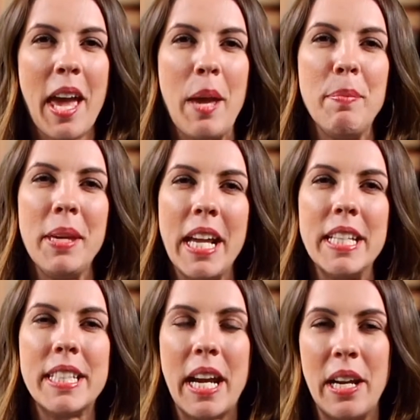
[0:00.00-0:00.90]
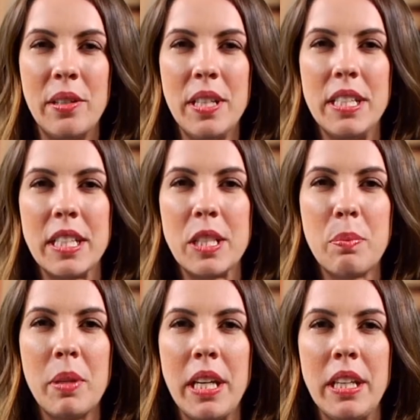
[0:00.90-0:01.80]
APA style is
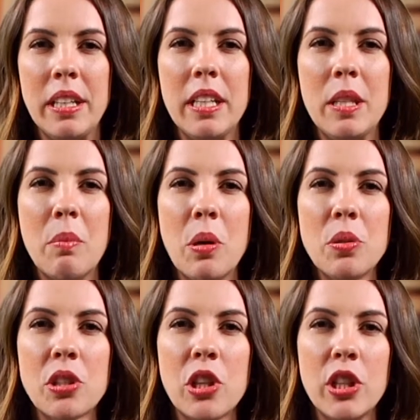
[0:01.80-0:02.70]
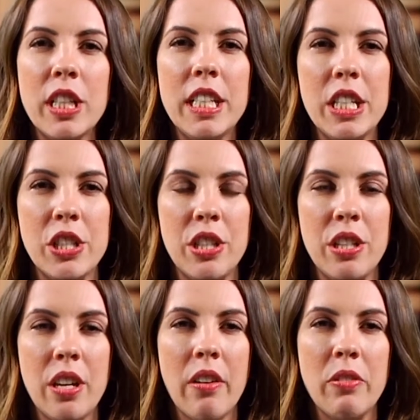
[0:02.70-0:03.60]
explained in the most current
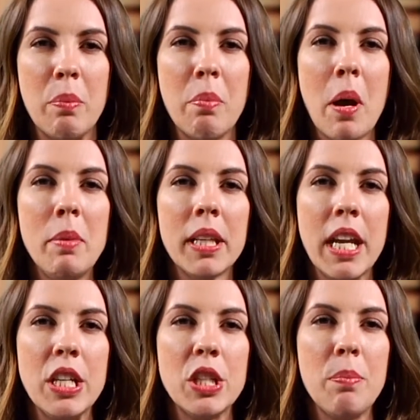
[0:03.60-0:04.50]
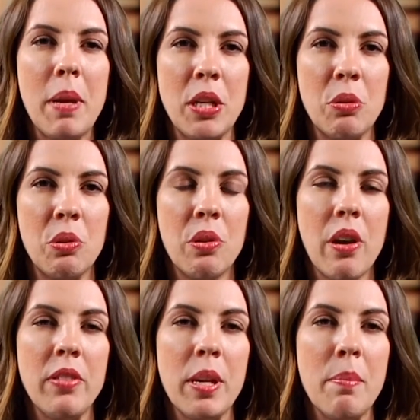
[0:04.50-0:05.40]
edition of the Publication Manual
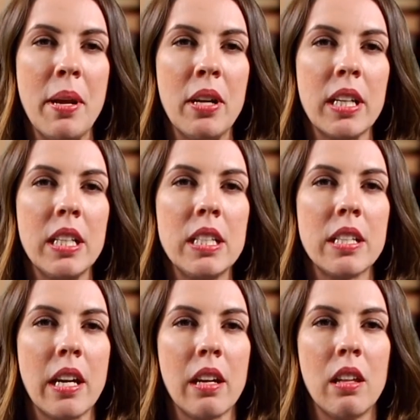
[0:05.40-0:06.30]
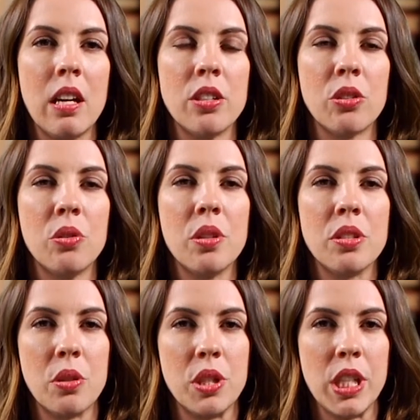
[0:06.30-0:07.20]
of the American Psychological
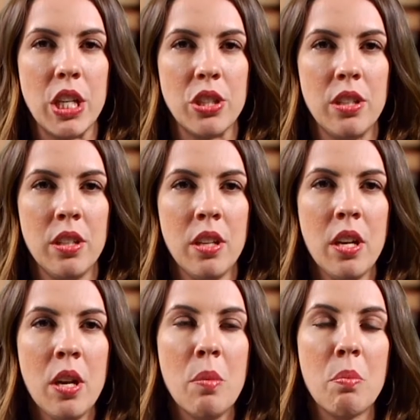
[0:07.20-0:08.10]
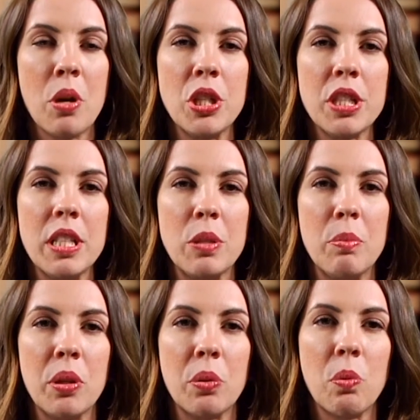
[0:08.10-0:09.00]
Association. Purchase this
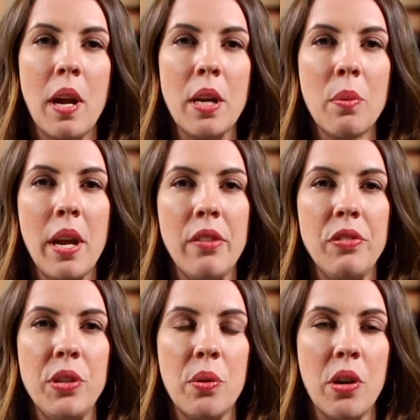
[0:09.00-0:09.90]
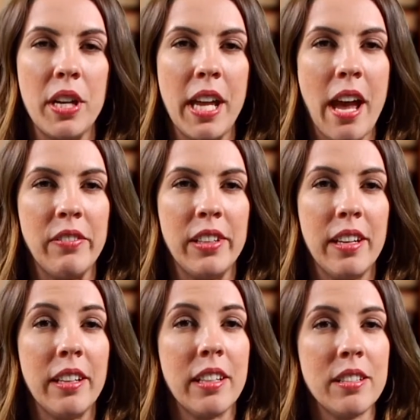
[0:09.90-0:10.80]
book right away if you don't already have
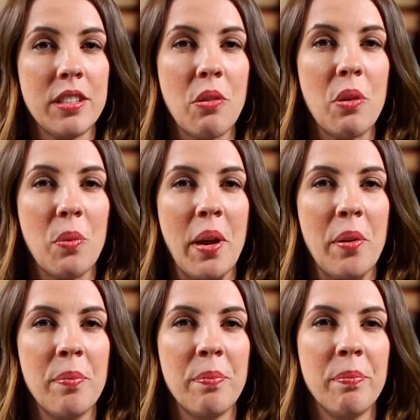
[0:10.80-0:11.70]
it and get to know it well.